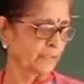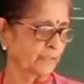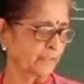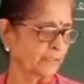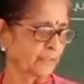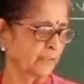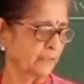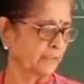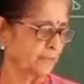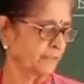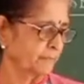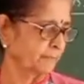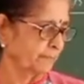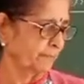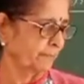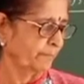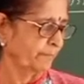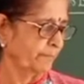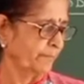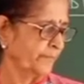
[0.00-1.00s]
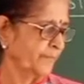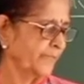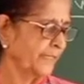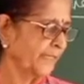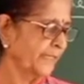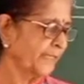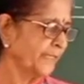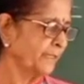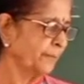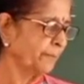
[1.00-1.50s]
Here. They
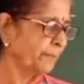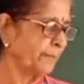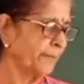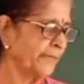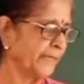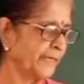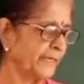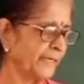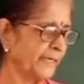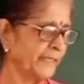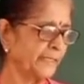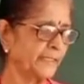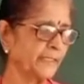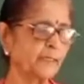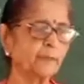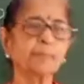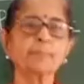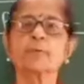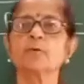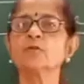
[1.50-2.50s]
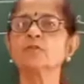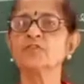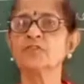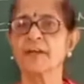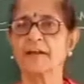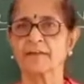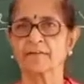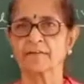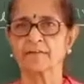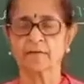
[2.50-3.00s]
completed the
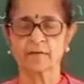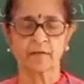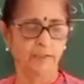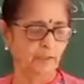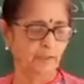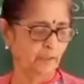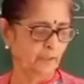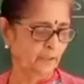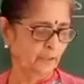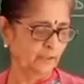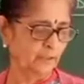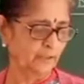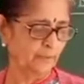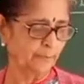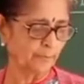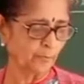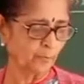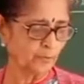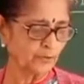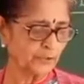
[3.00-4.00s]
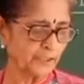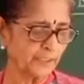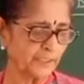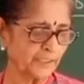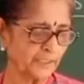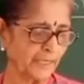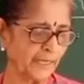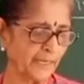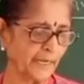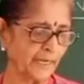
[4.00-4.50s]
project. The project
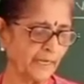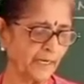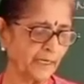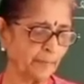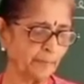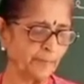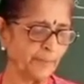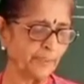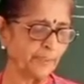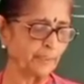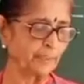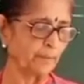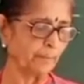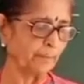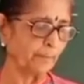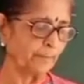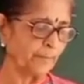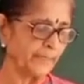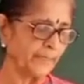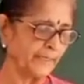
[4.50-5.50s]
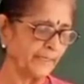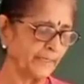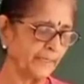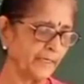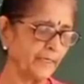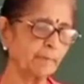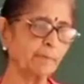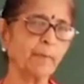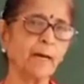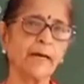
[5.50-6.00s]
had been completed
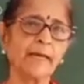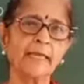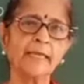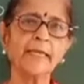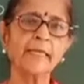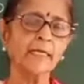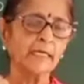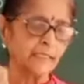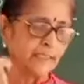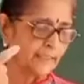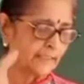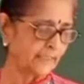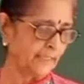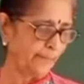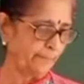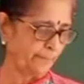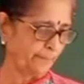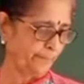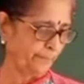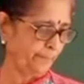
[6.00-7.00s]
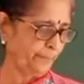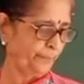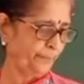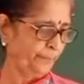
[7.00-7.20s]
by them.